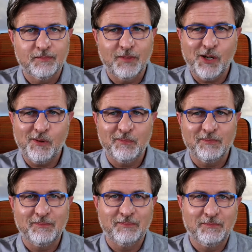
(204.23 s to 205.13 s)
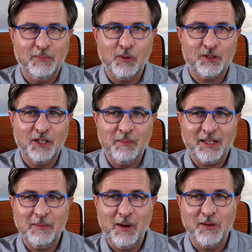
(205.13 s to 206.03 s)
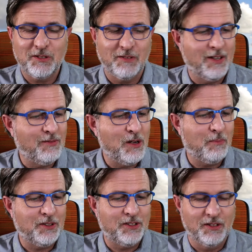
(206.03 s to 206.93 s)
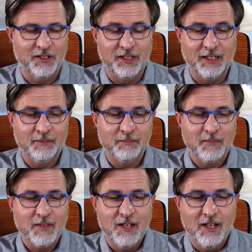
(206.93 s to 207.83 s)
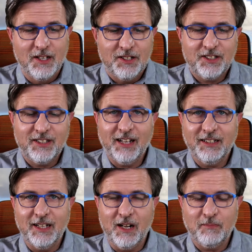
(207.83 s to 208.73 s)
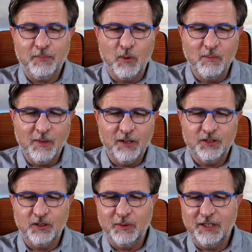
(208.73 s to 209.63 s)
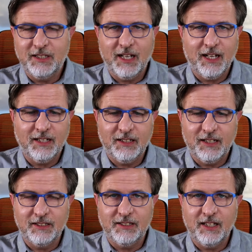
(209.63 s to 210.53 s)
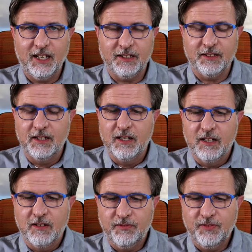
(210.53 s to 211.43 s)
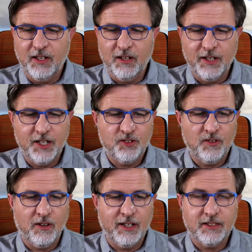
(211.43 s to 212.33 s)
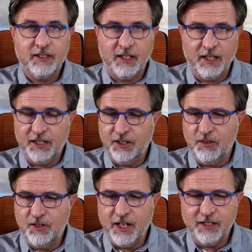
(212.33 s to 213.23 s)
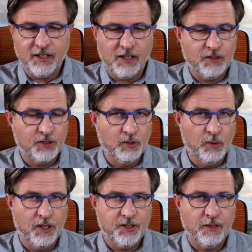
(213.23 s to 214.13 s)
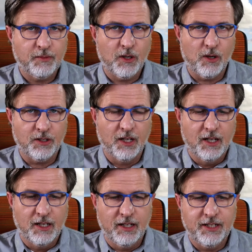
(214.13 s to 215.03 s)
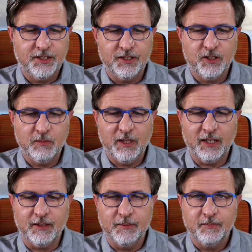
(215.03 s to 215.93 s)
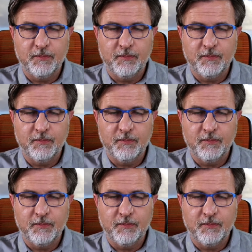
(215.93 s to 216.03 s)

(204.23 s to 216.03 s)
Well, Paul's going to make the most of every opportunity. Standing up, Paul motioned with his hand and said, "Fellow Israelites and you Gentiles who worship God, listen to me.